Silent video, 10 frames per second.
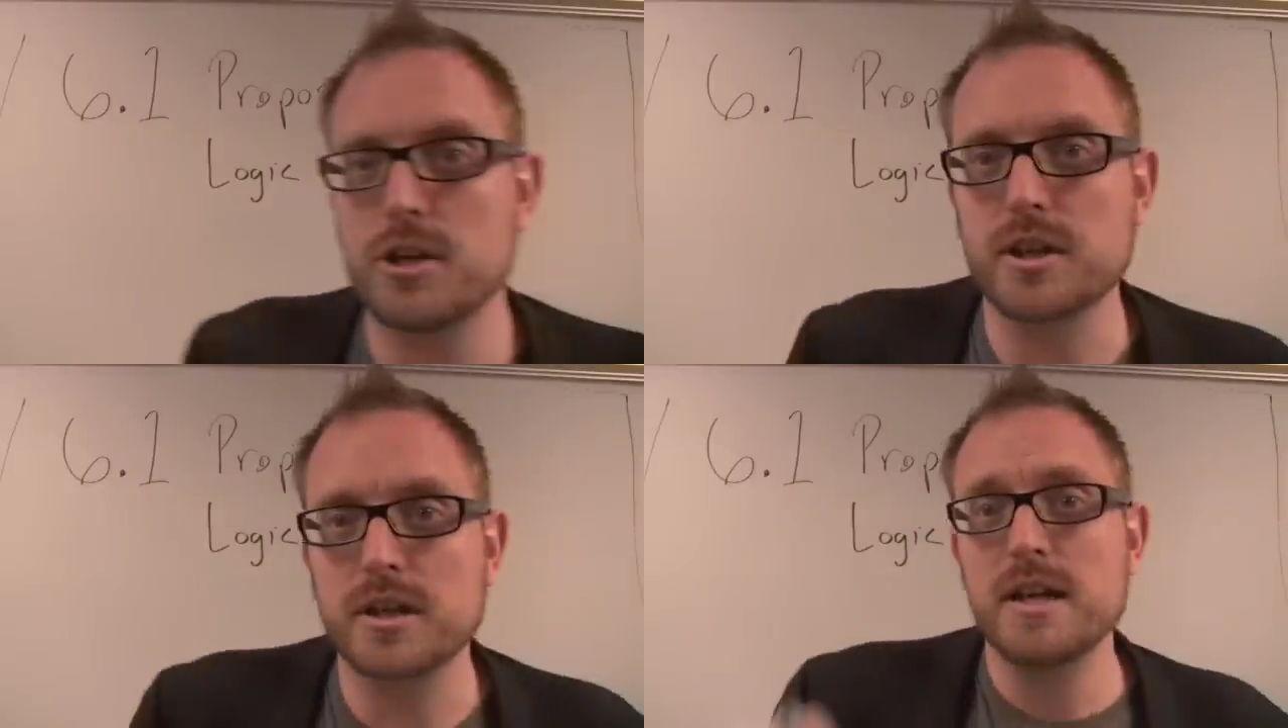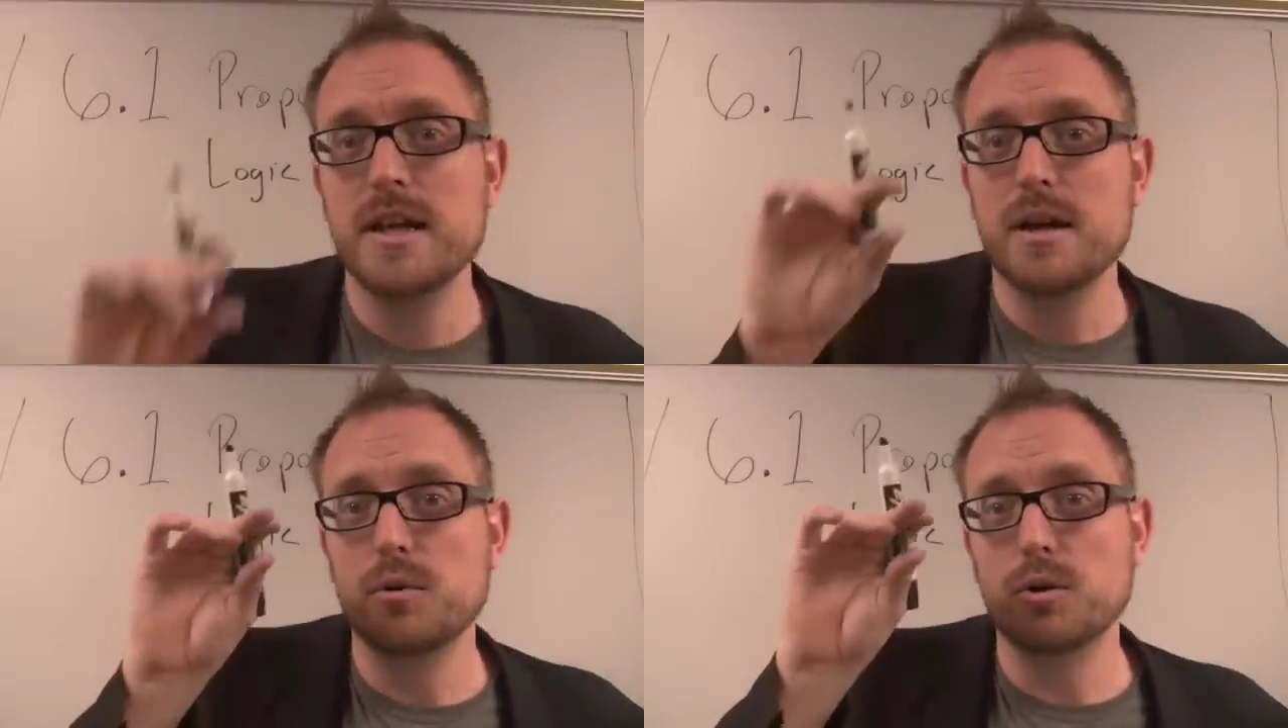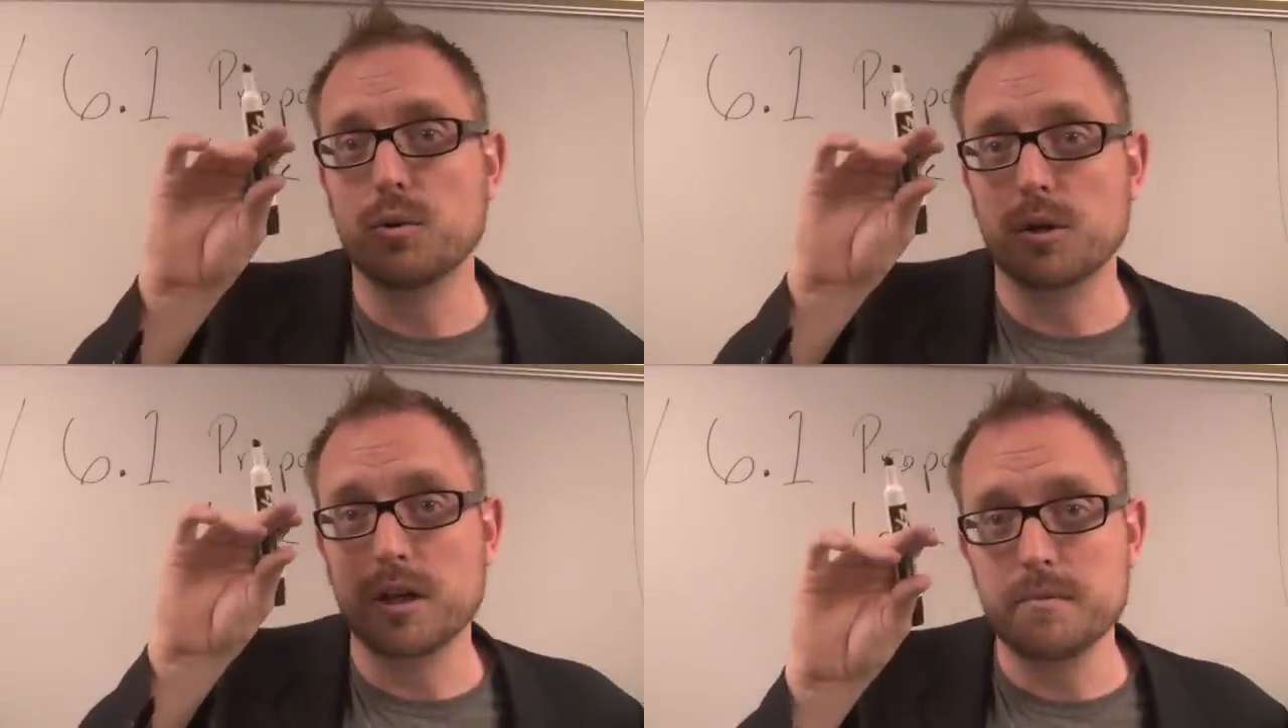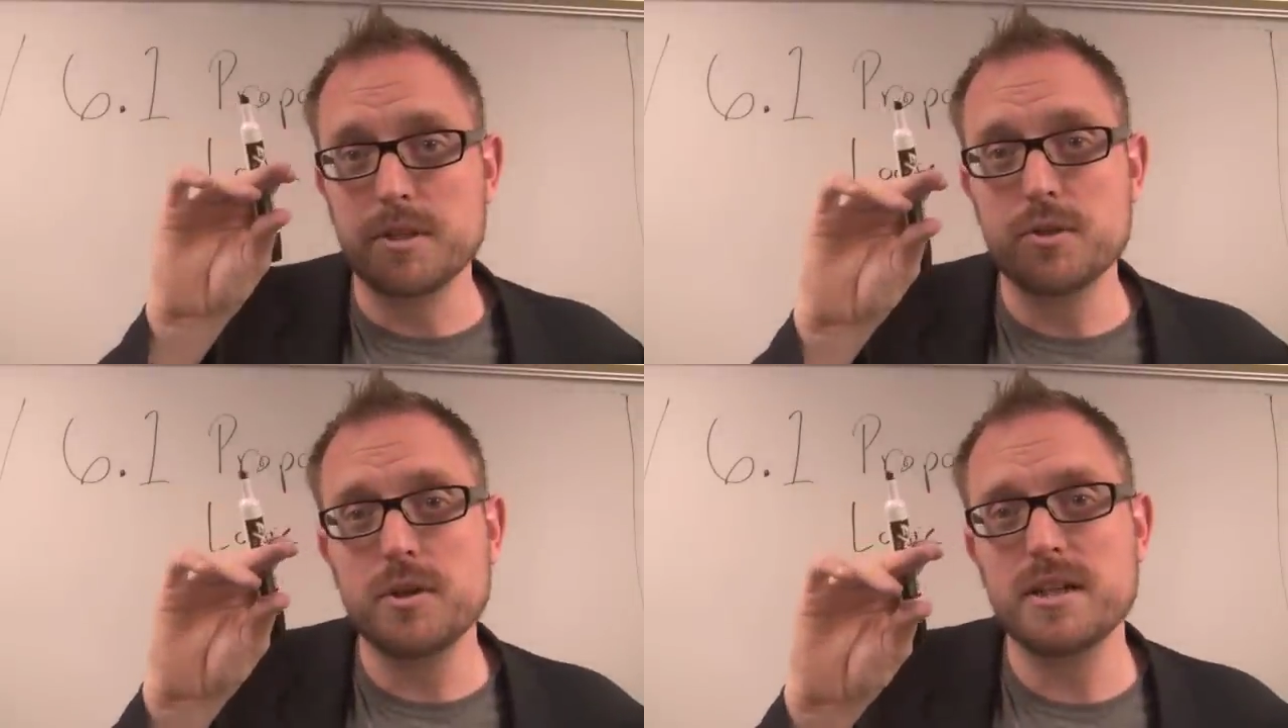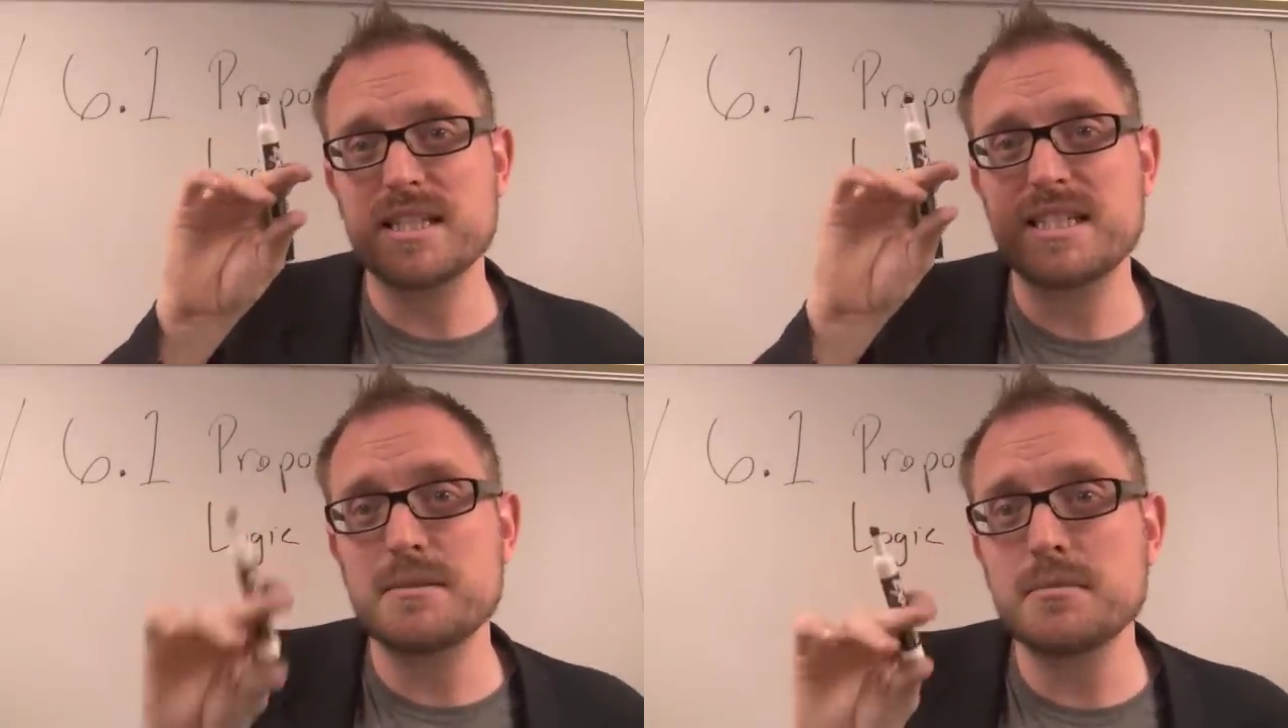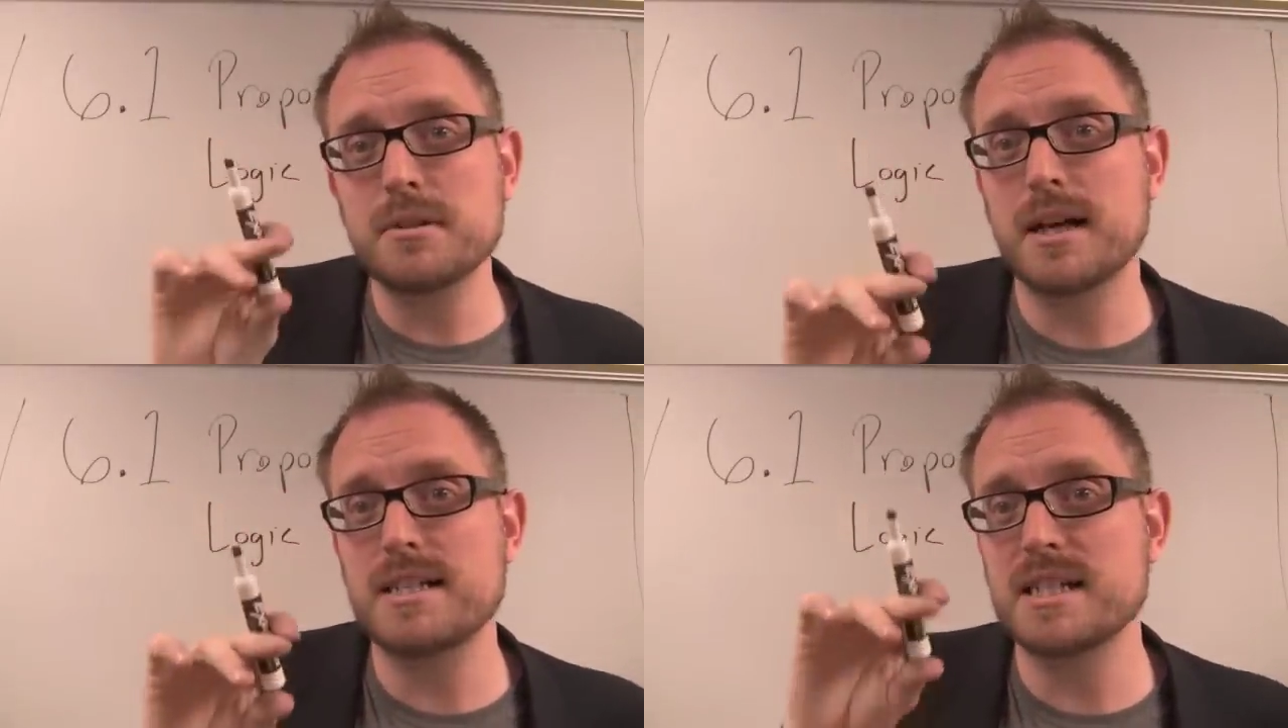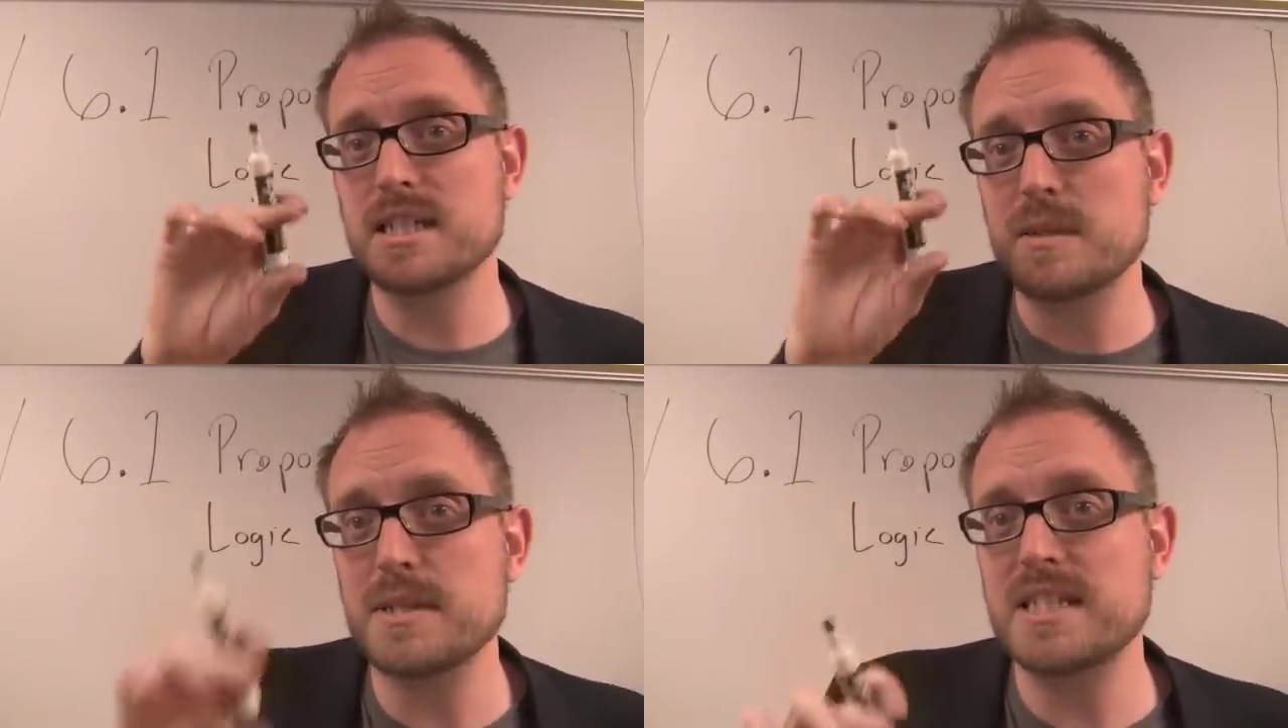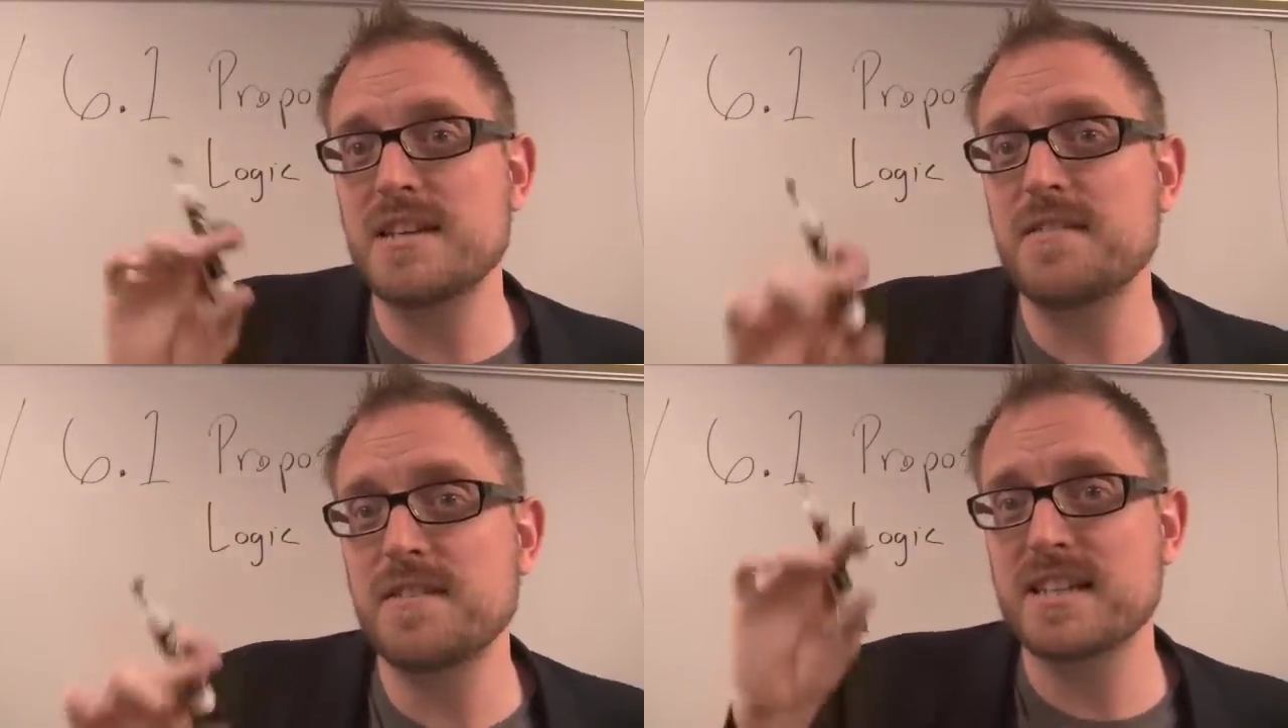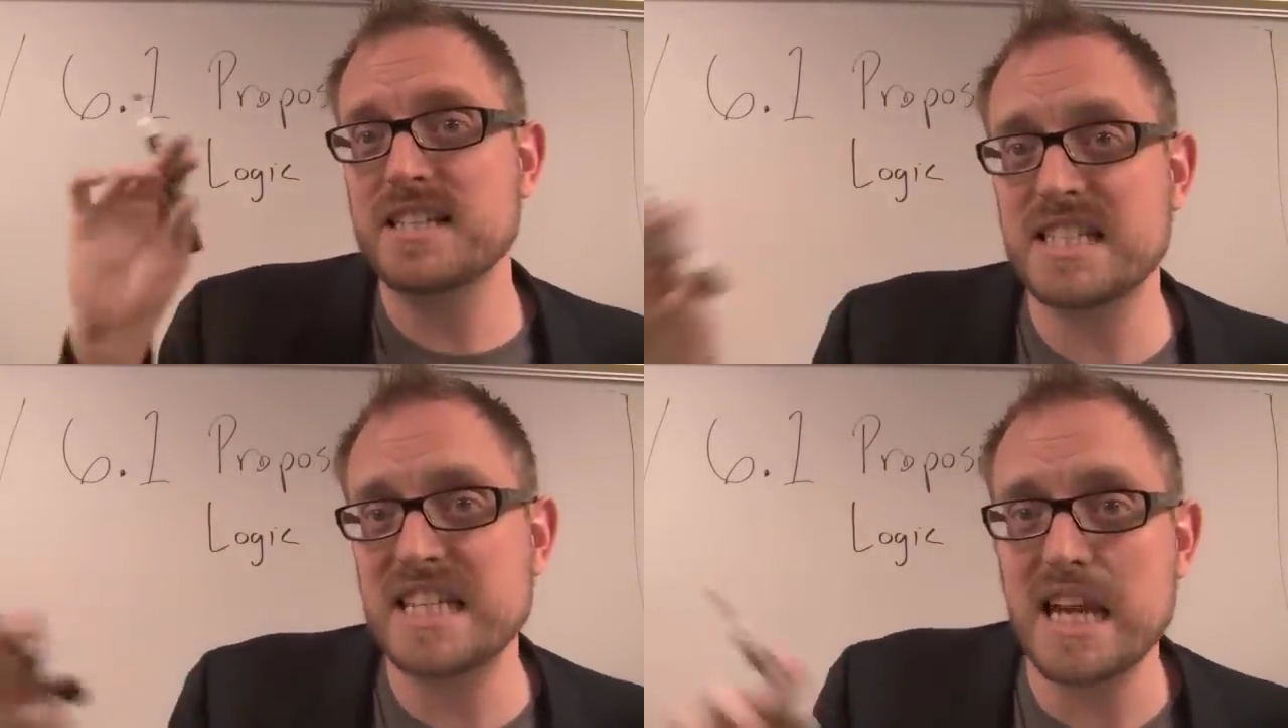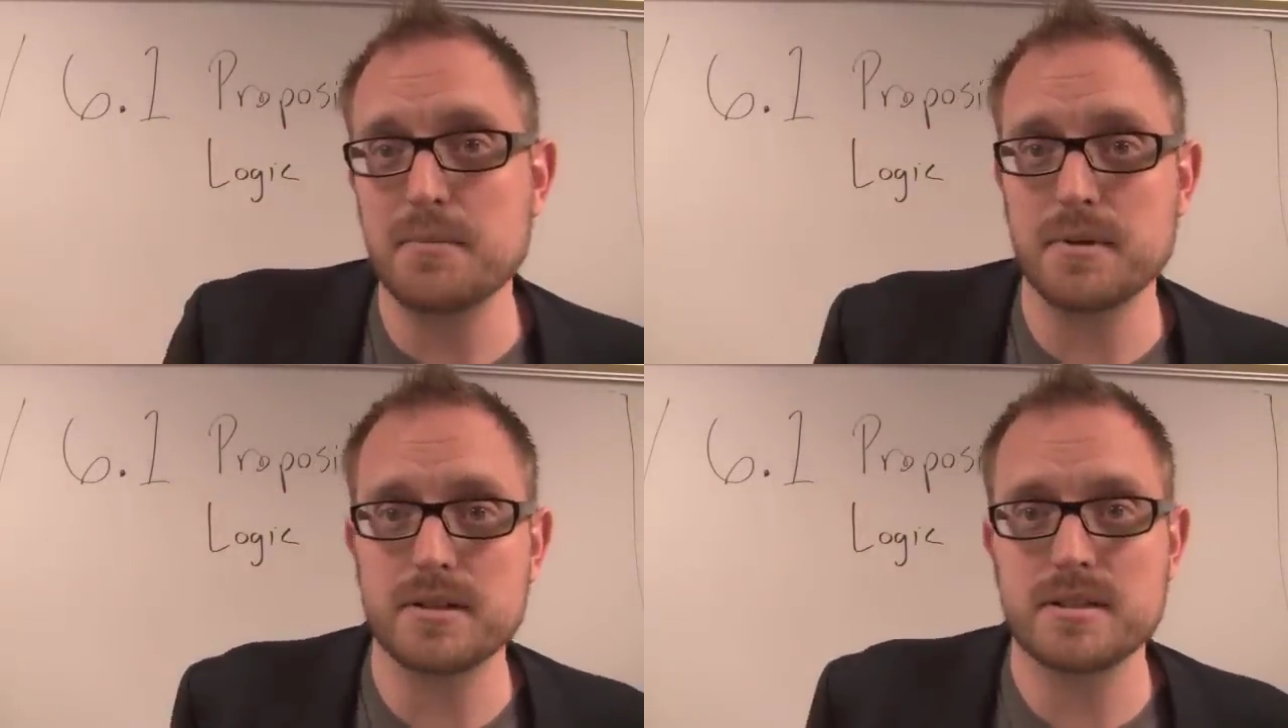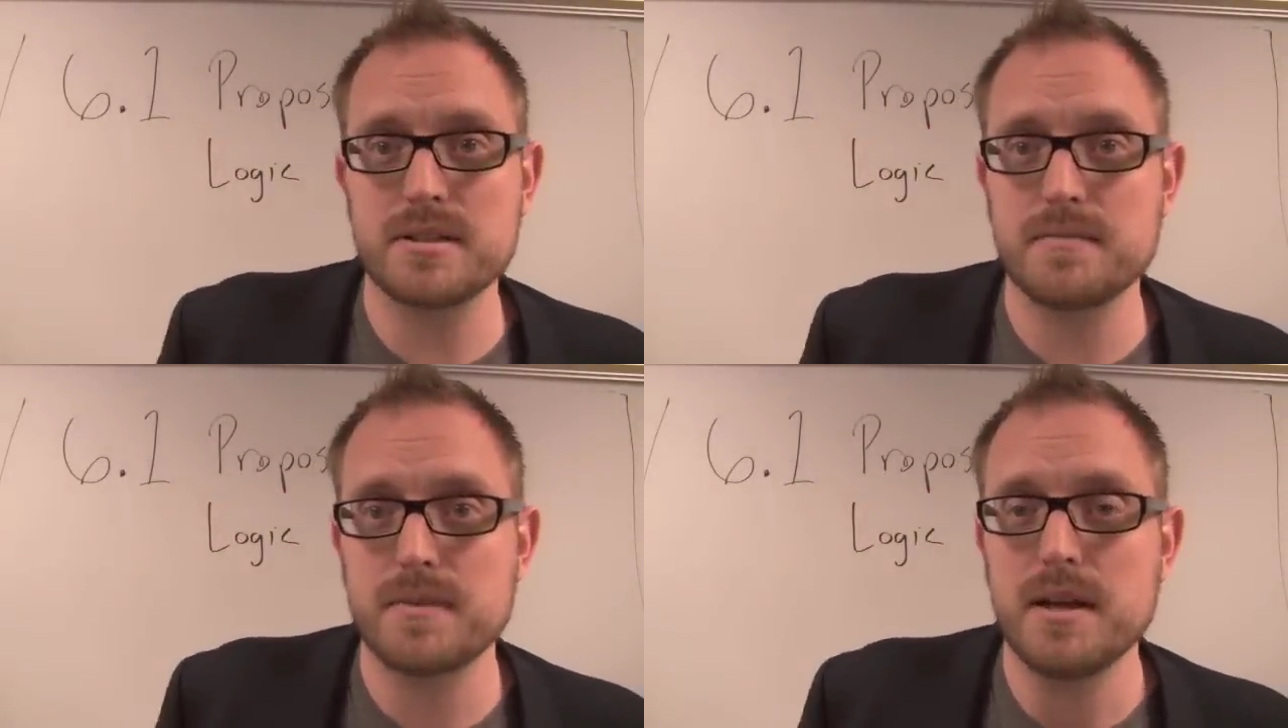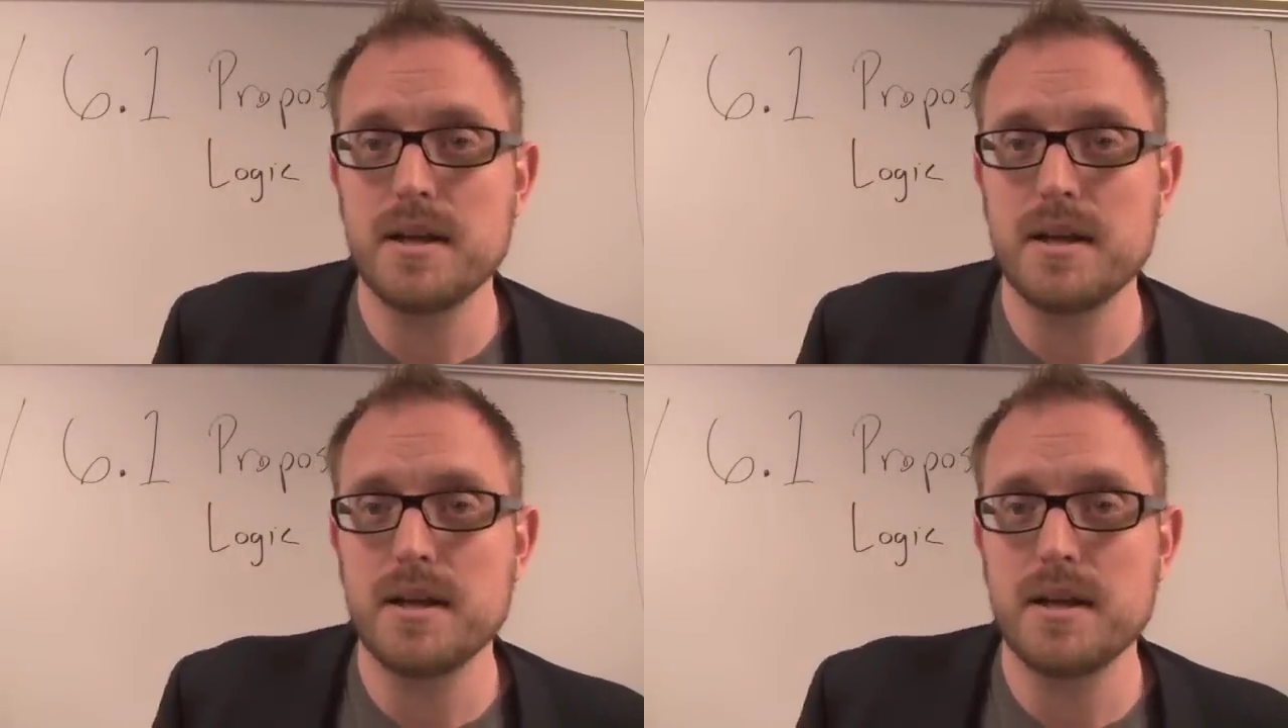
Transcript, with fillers: logic, what we're going to be doing is symbolizing specific statements.